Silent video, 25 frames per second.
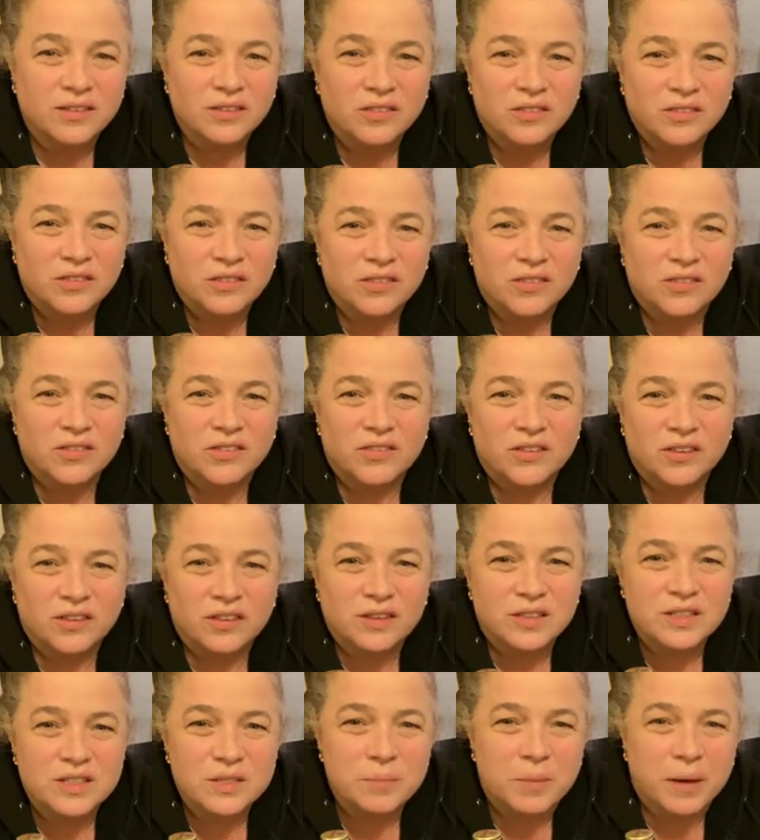Still
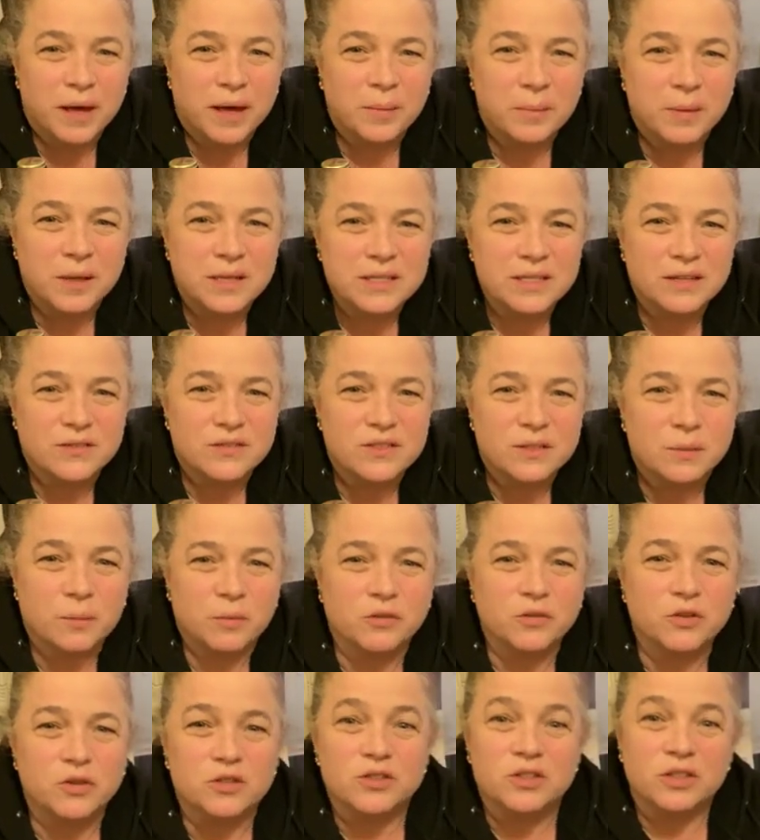need to buy myself some of
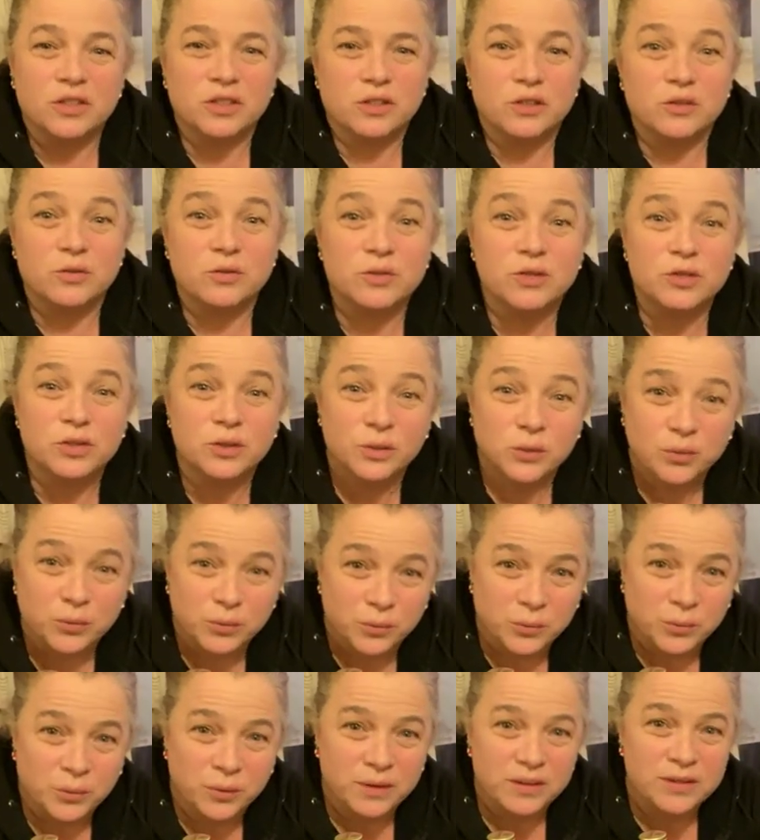your gin. You
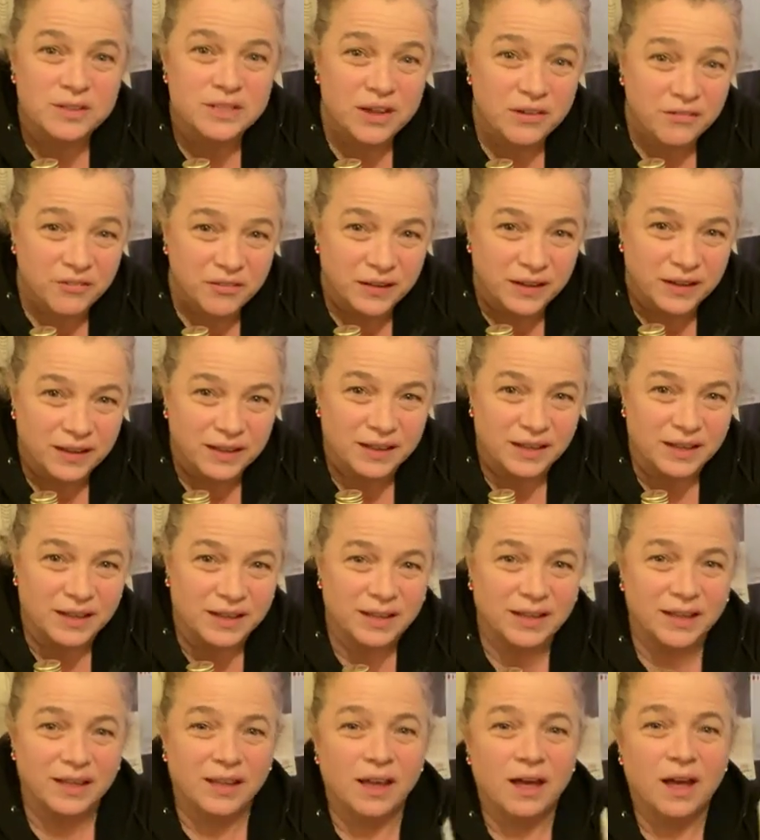do, definitely.
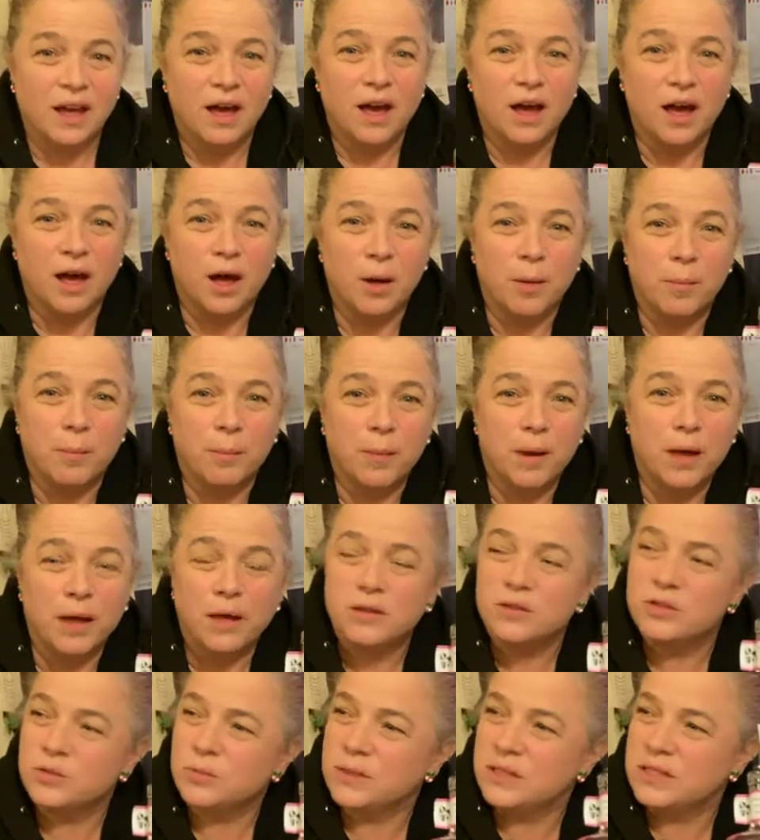Do
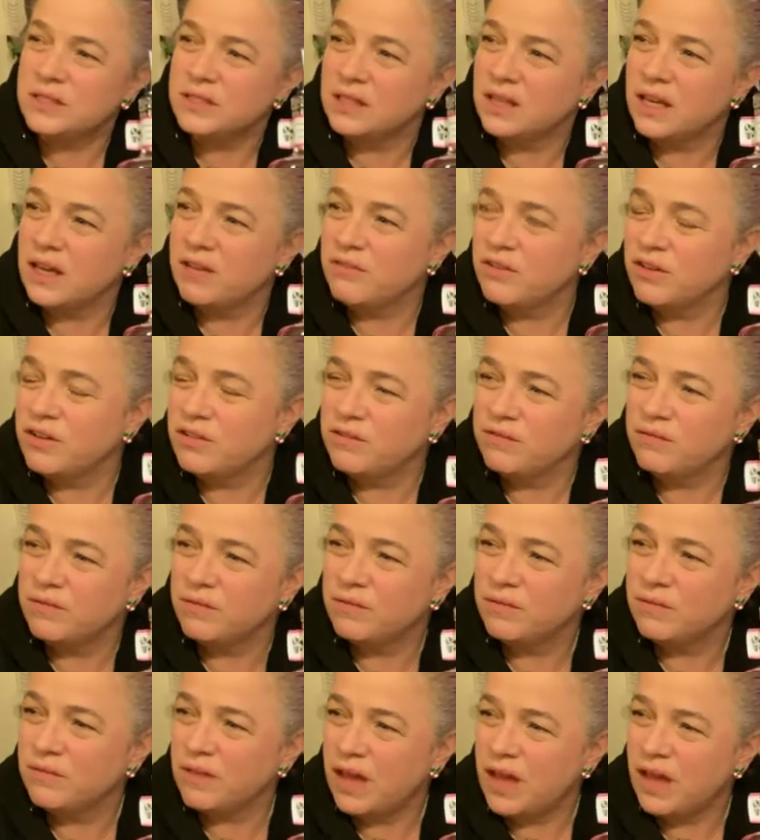we still have a
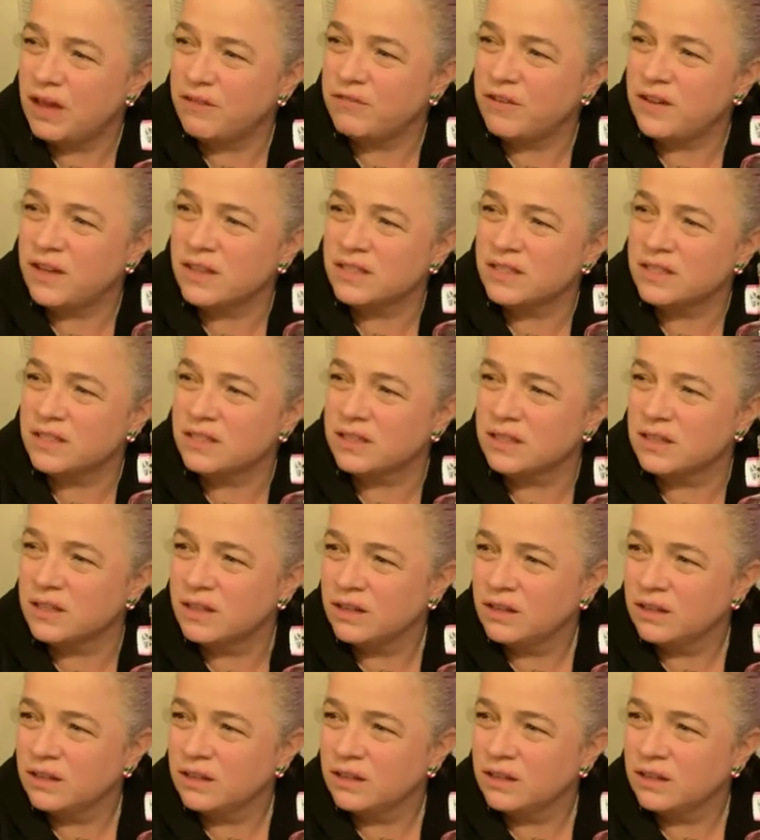FS